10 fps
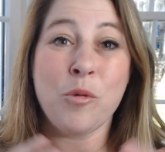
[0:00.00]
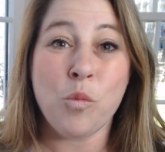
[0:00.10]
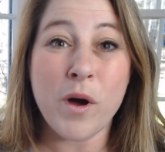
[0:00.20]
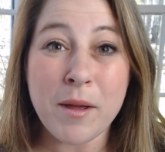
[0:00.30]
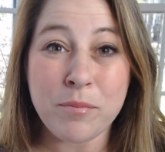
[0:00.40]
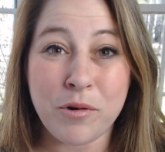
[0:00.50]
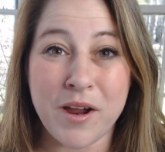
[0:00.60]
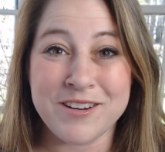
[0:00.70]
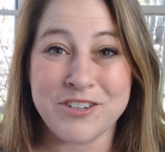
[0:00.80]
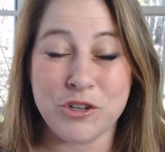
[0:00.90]
What
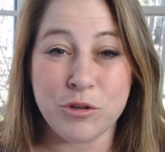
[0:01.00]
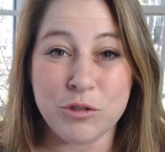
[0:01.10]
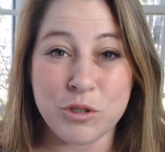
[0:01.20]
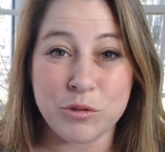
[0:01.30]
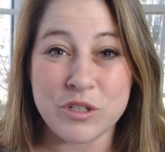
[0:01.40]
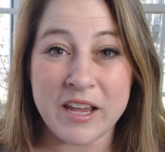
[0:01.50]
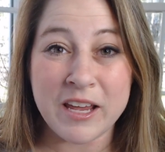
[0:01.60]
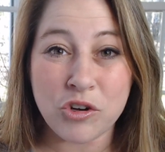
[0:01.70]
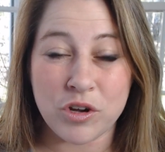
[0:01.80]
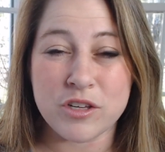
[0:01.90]
upgrades should you do to
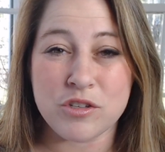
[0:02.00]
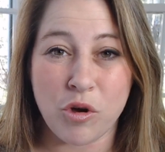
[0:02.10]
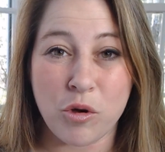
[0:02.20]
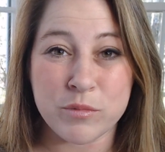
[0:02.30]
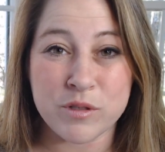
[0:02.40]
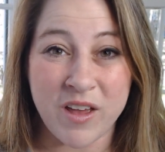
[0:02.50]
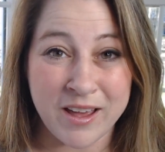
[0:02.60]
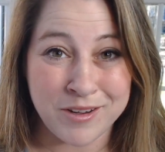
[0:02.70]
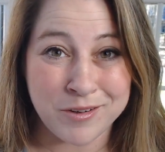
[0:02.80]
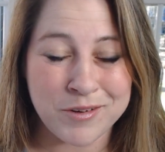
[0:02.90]
increase your home's
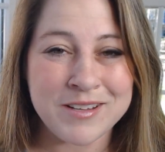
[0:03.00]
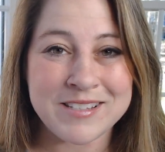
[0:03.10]
value?